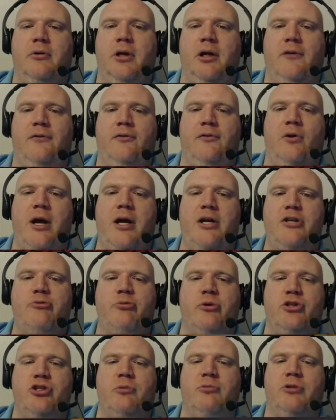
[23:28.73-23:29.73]
If grass were
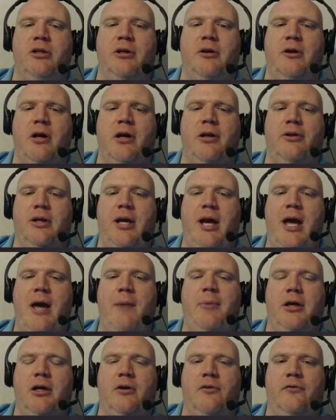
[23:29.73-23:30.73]
to jump the gap
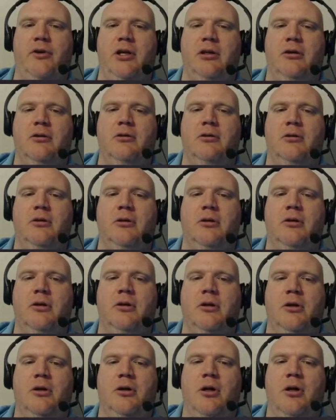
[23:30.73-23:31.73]
and get over here,
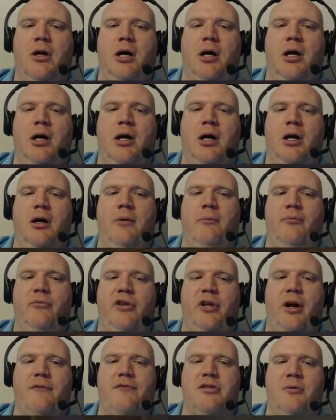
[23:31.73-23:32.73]

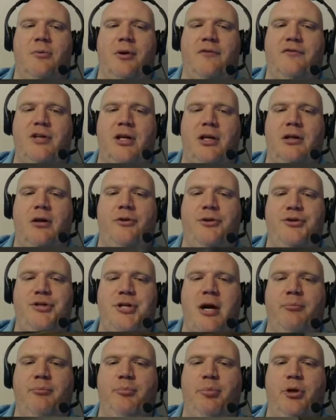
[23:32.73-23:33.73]
then obviously when I've taken all this
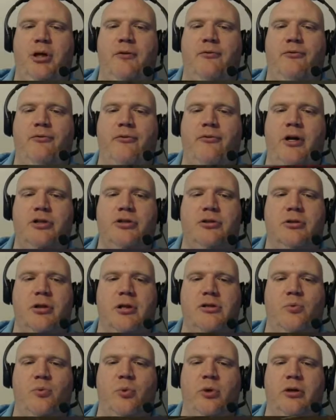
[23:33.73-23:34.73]
out and put in fresh,
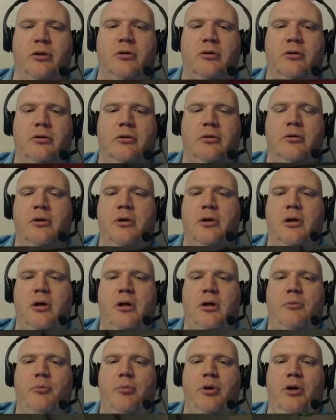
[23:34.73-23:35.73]
that's weird.
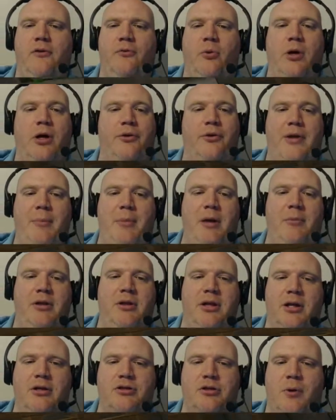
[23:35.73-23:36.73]
Put in, well, that may be
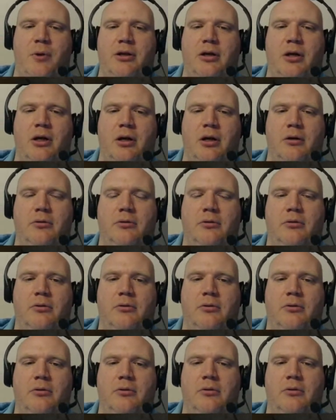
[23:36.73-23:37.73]
the answer right there.
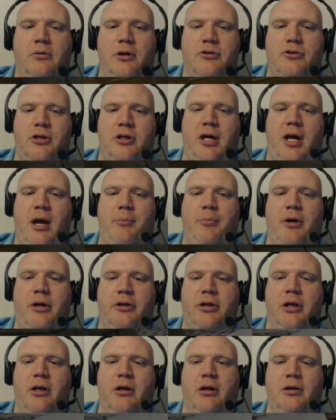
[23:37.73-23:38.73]
There's a gap right
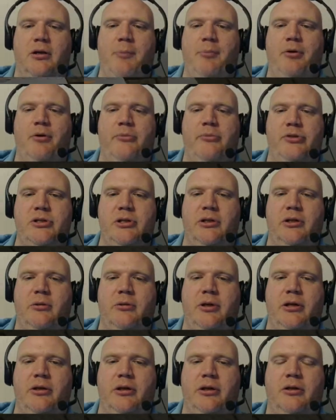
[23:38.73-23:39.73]
there. Did I put mycelium
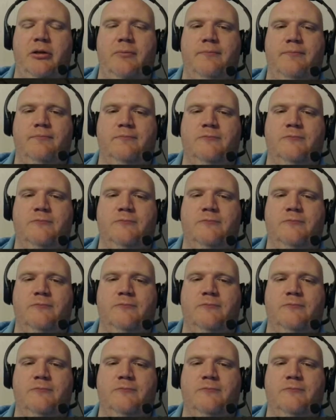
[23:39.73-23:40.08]
down here?